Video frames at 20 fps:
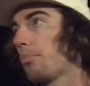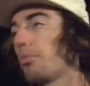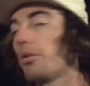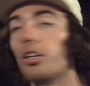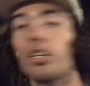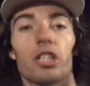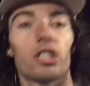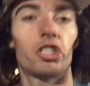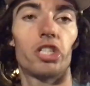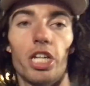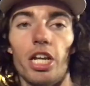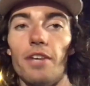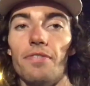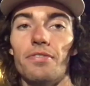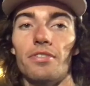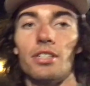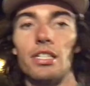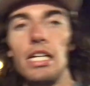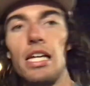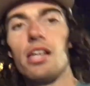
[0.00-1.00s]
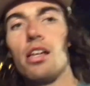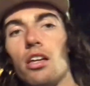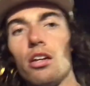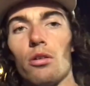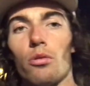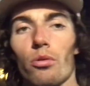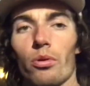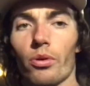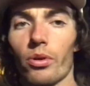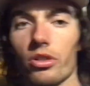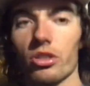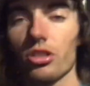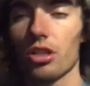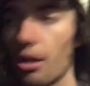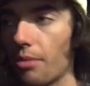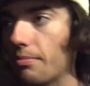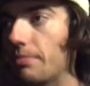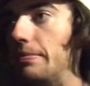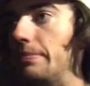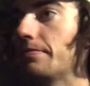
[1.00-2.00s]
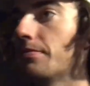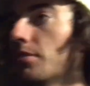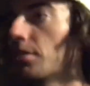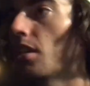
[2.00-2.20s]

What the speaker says: Pretty good shift. Worked with some